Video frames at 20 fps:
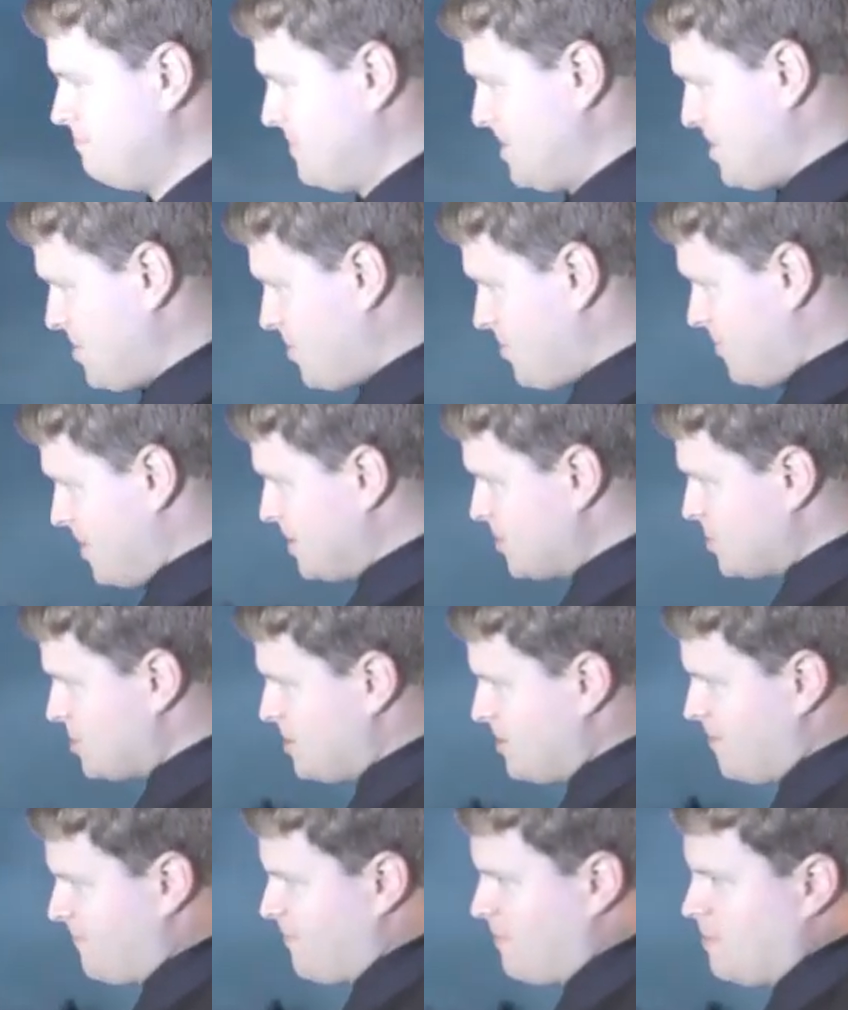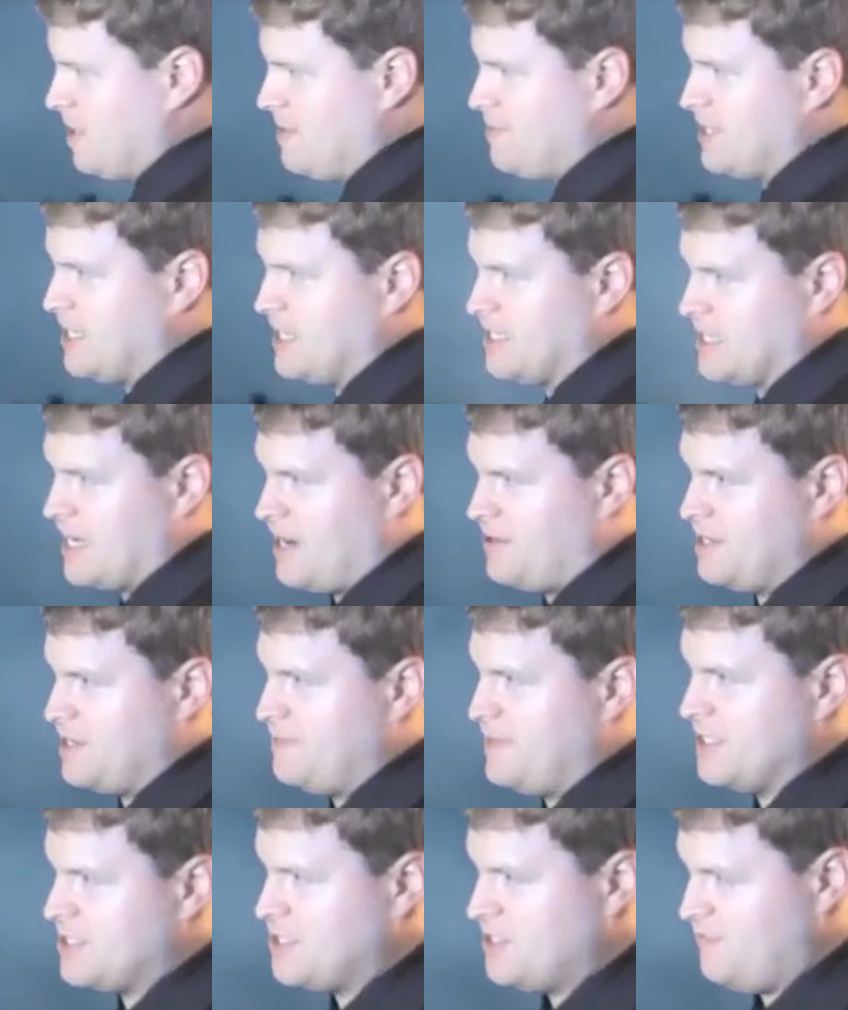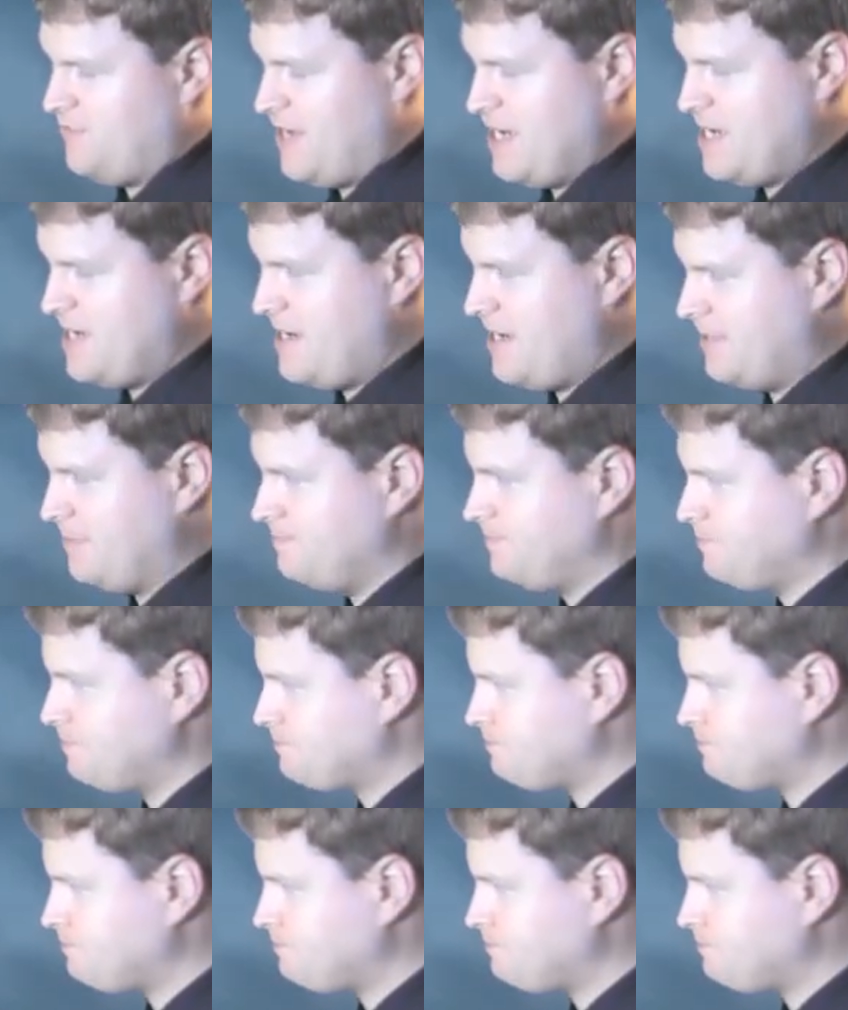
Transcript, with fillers: Derek Renschler from Lebanon County, Pennsylvania.